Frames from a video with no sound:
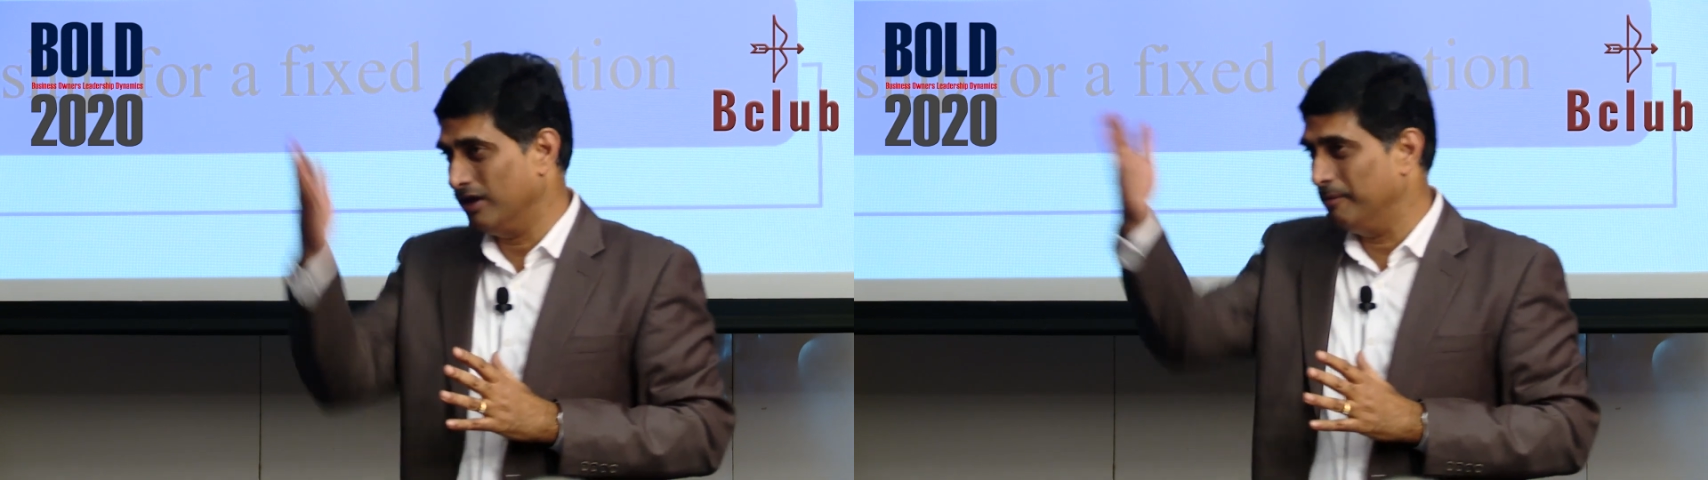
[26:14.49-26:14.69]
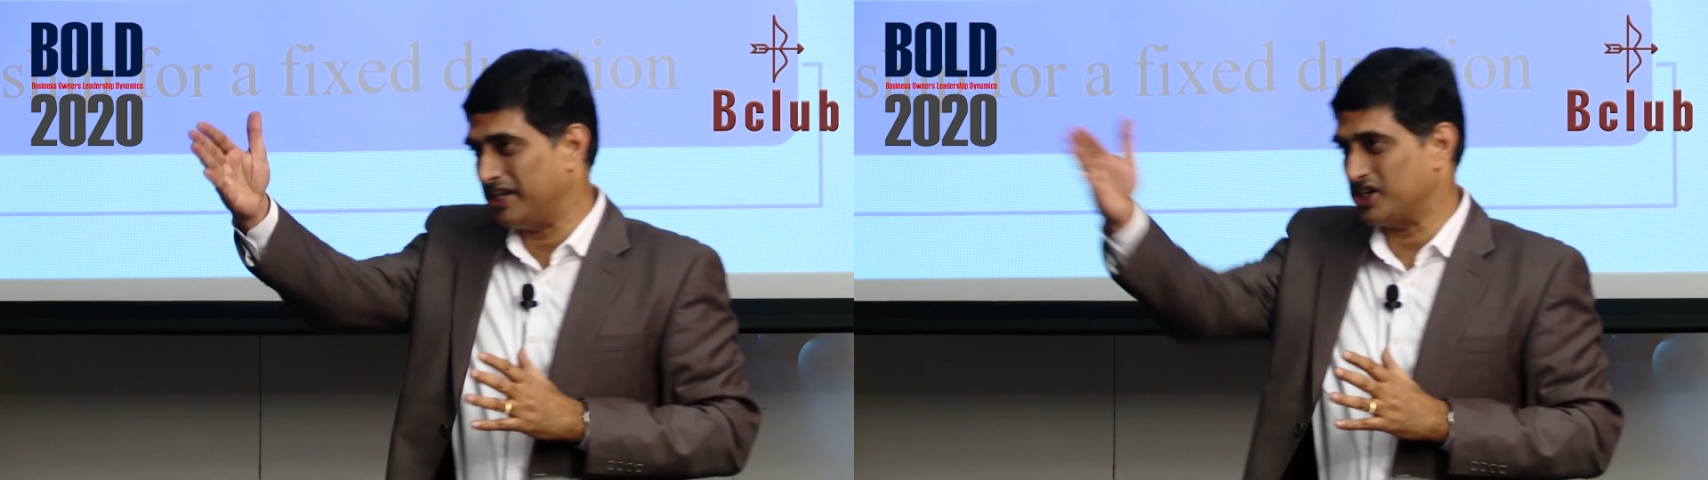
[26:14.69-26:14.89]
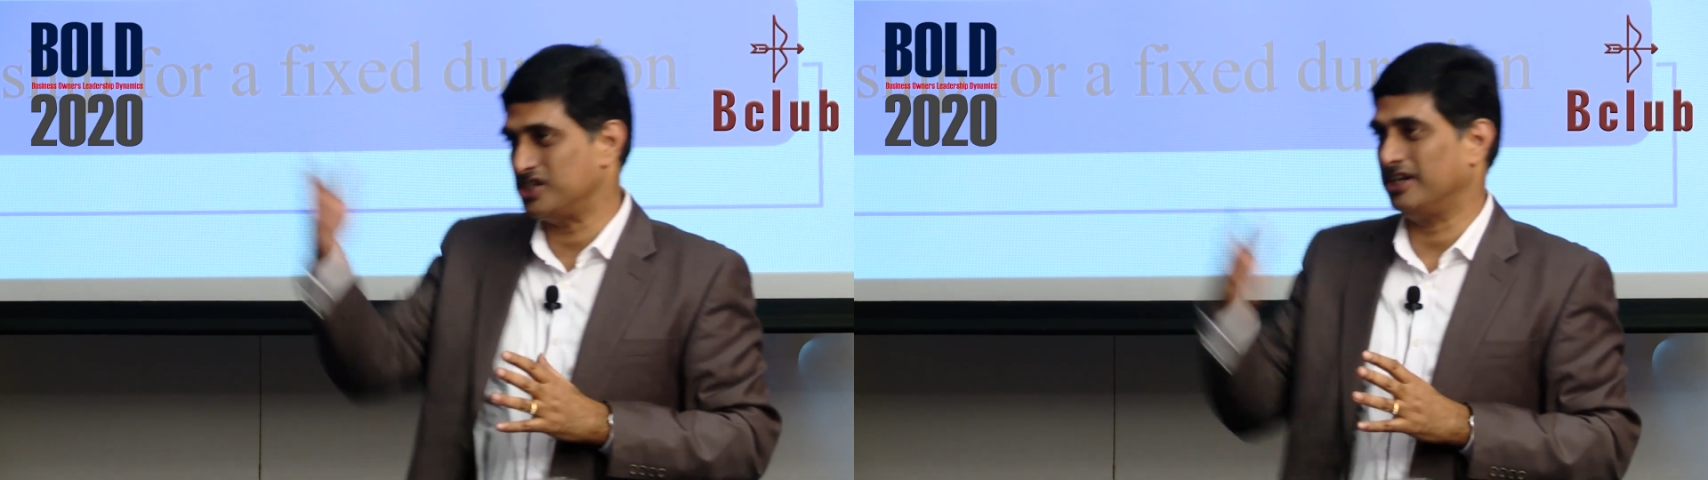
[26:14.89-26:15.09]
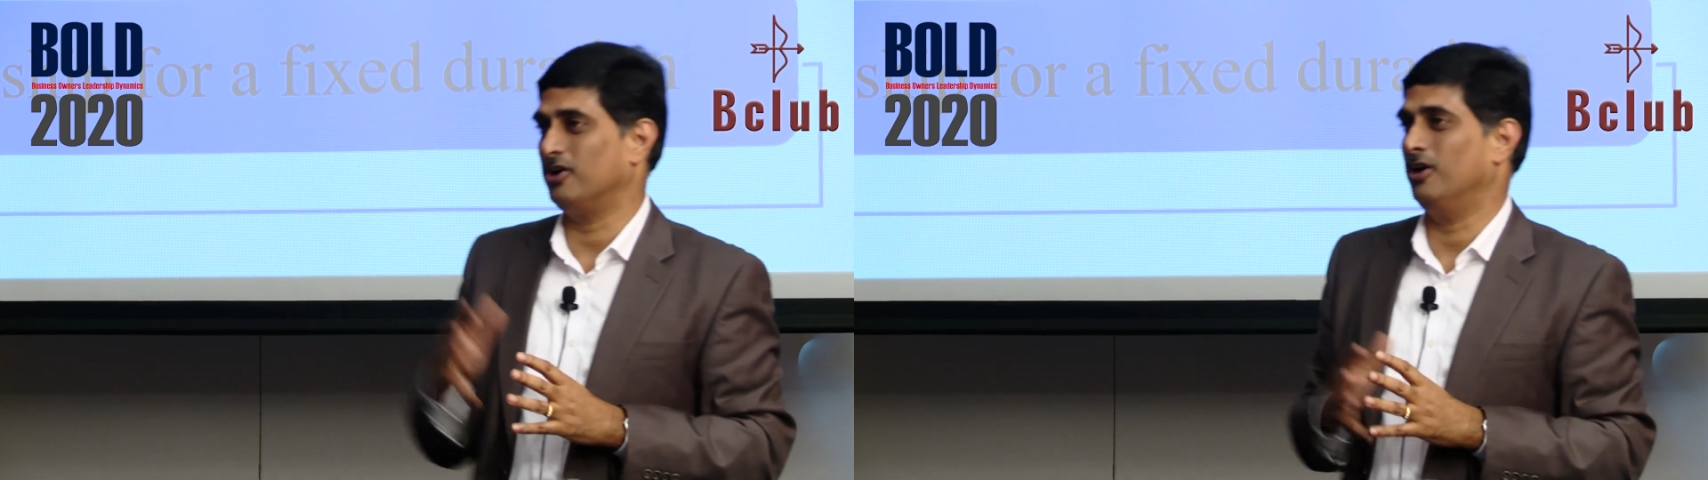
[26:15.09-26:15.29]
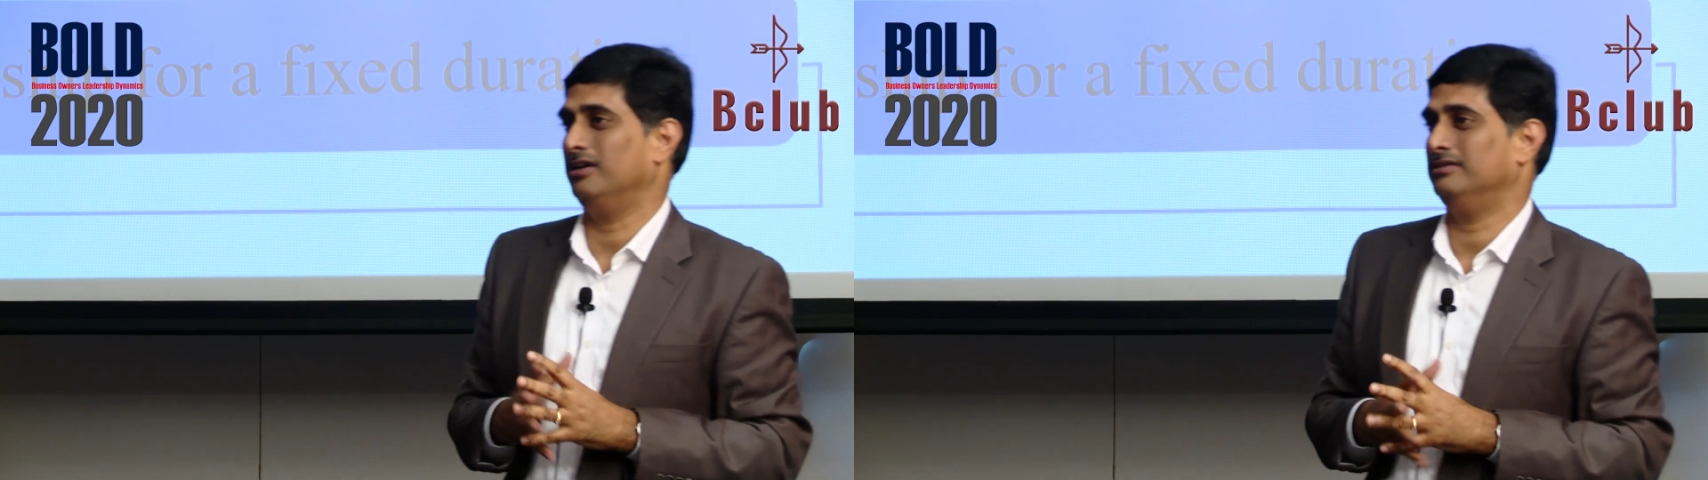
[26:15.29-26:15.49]
limitation
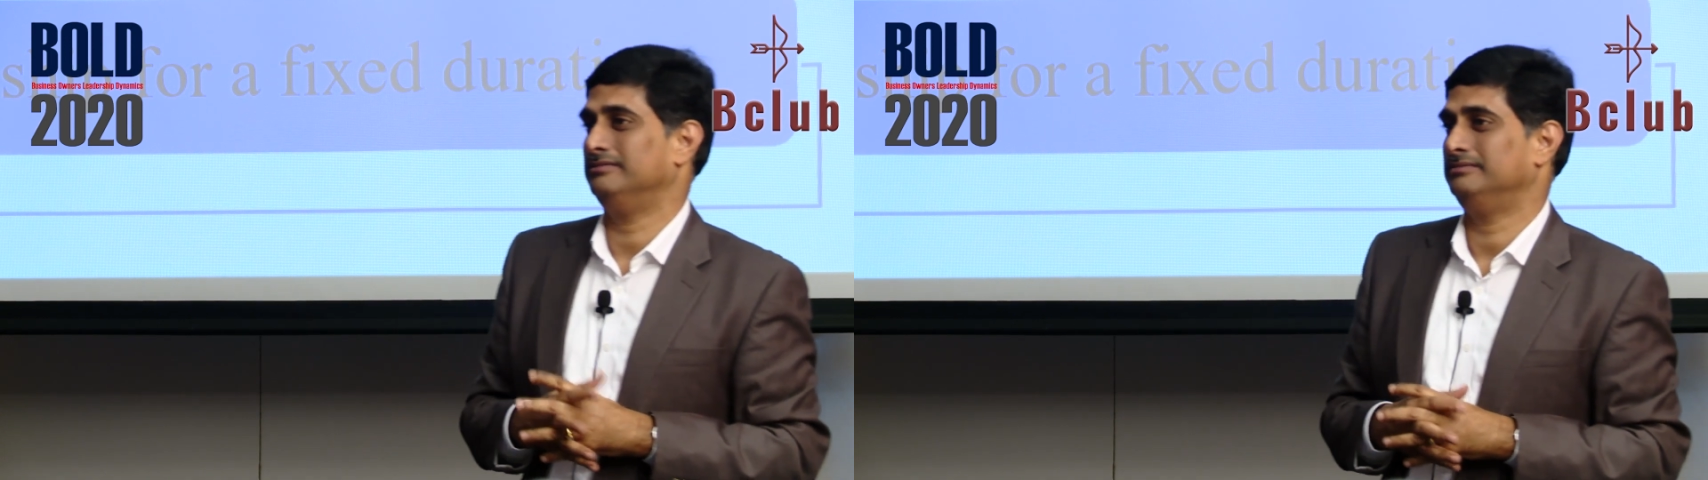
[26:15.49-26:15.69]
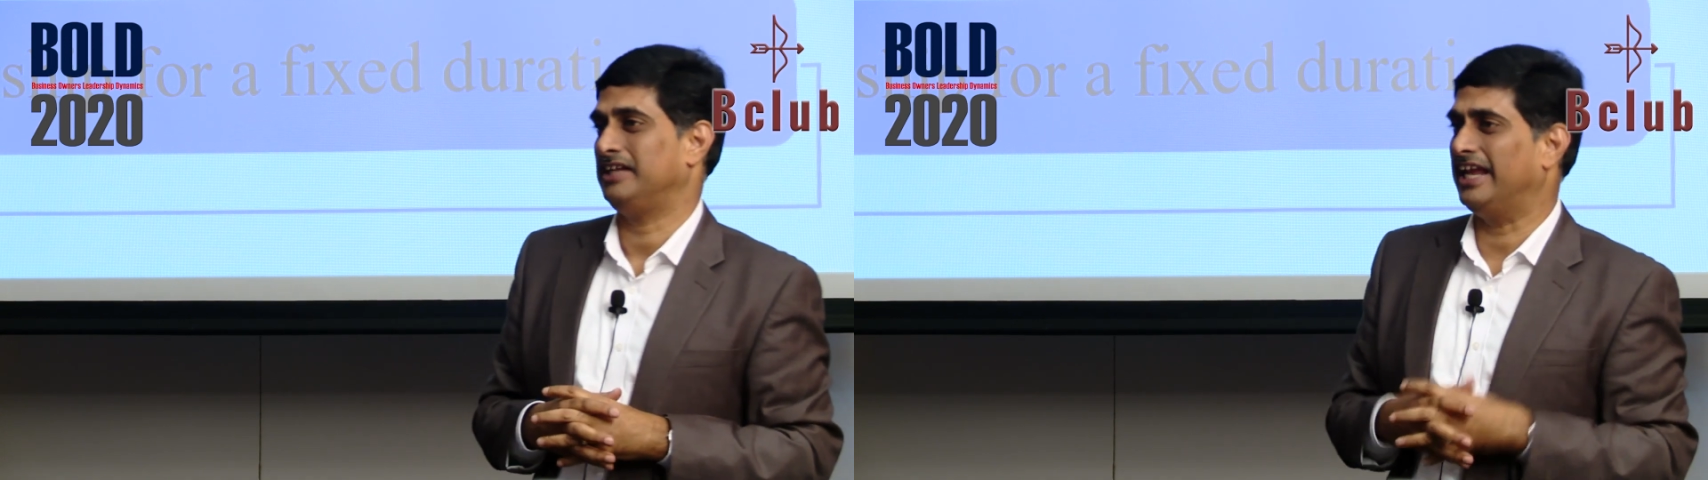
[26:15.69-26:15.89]
at all.